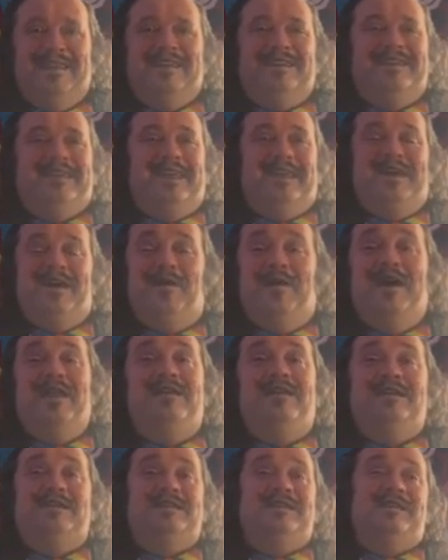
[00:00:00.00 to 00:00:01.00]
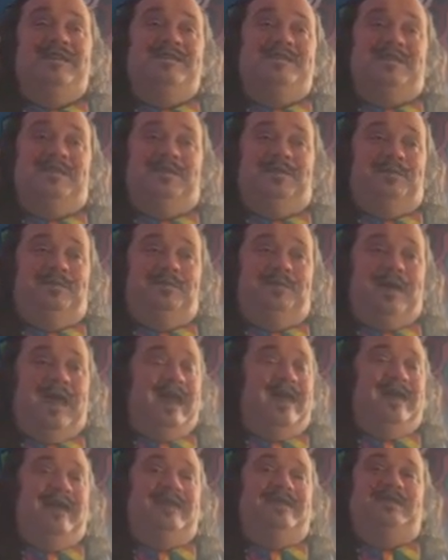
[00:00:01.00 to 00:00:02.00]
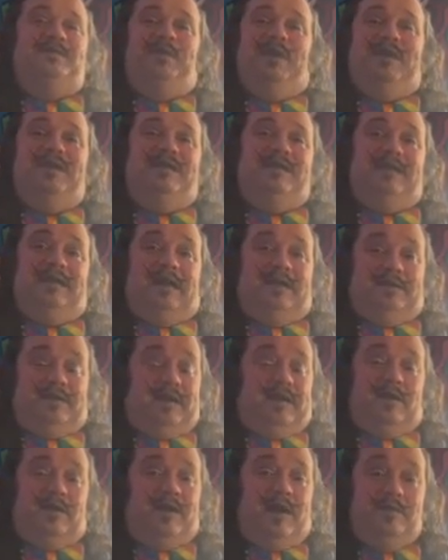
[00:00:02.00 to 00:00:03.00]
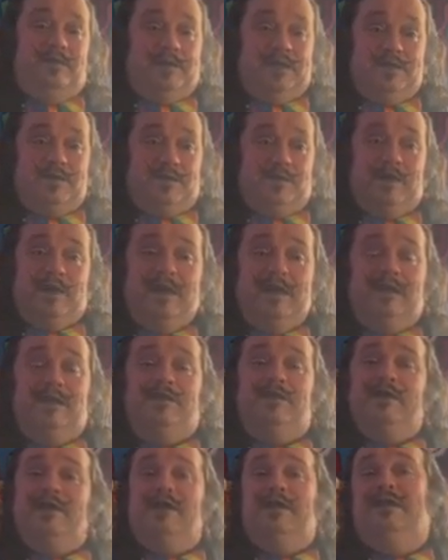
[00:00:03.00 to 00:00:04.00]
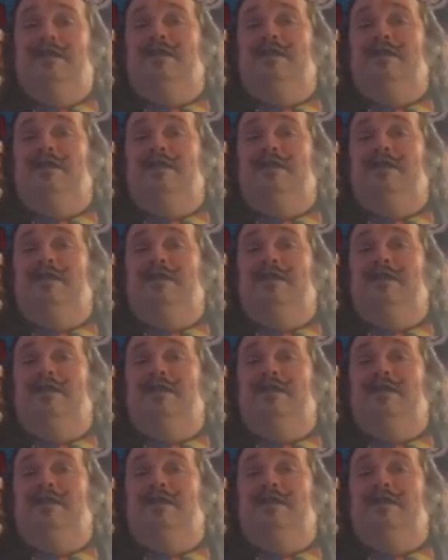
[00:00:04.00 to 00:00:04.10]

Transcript: And it's been, I'm just really, really